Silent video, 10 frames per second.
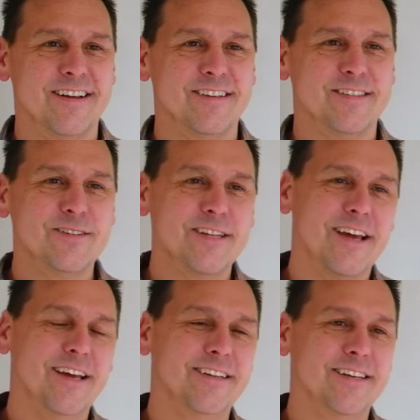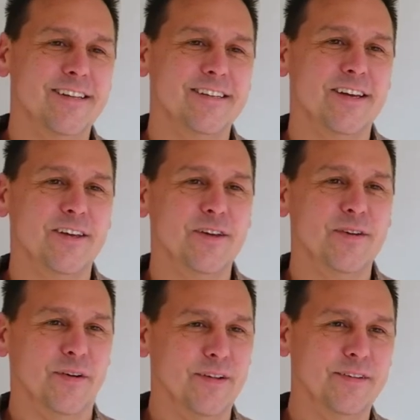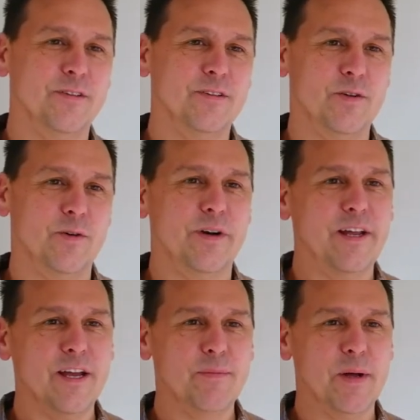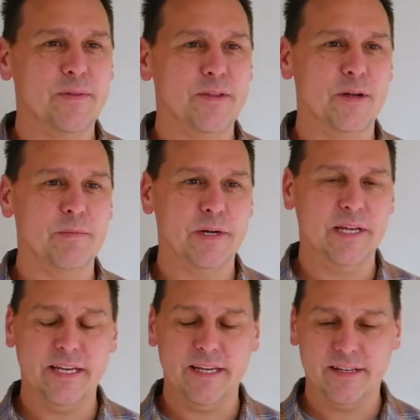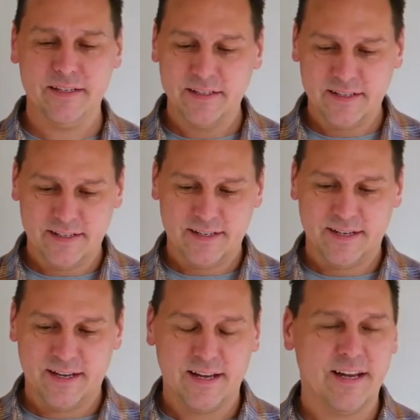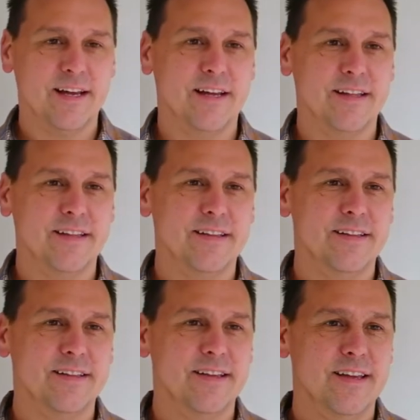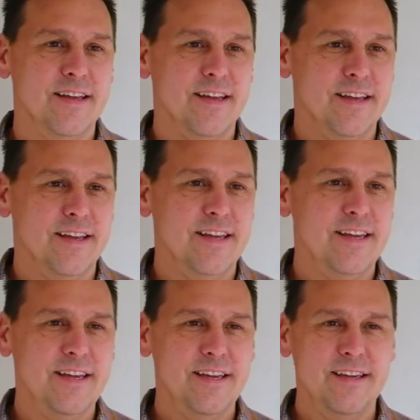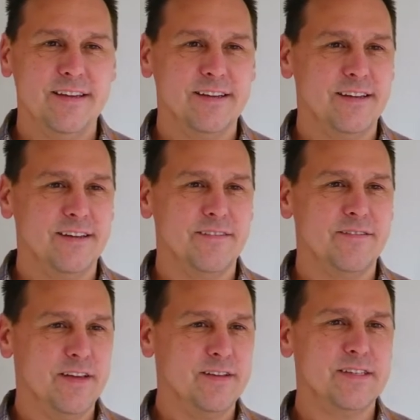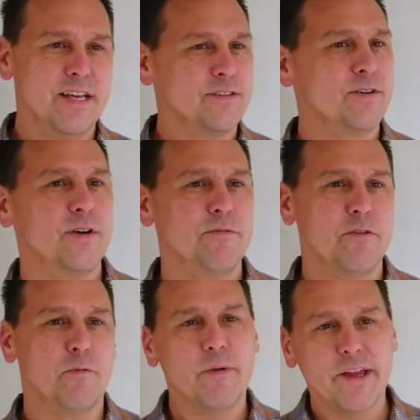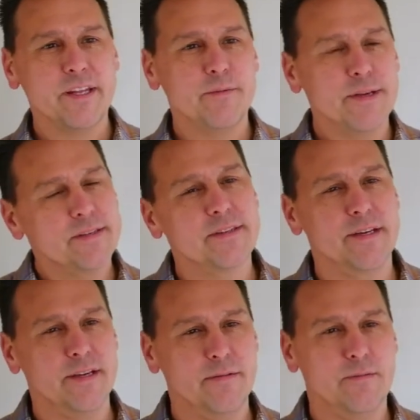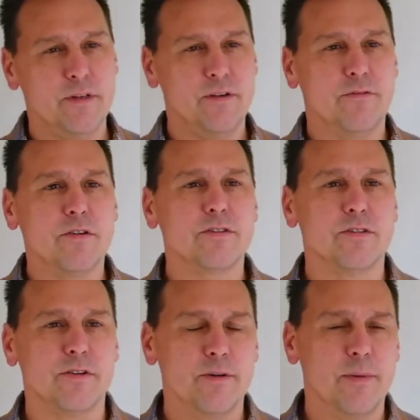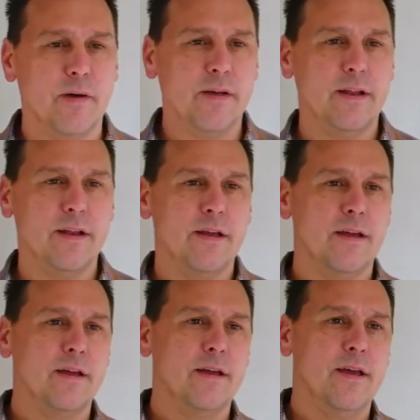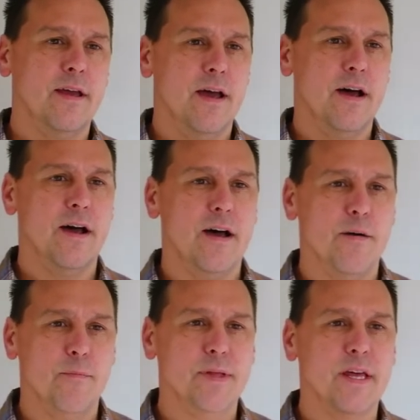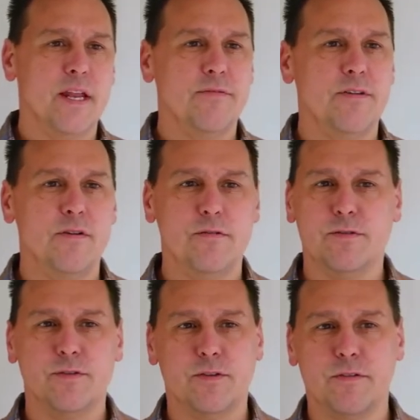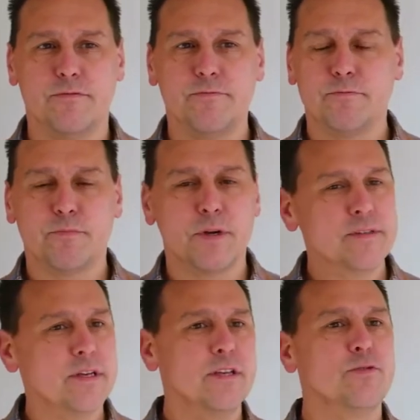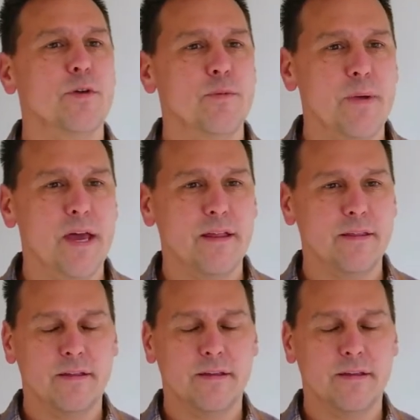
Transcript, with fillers: So today I'd like to tell you a little story about the number E. Uh, e feels like sort of the randomest thing when you first learn about it. Um, but then if you sort of persist with math,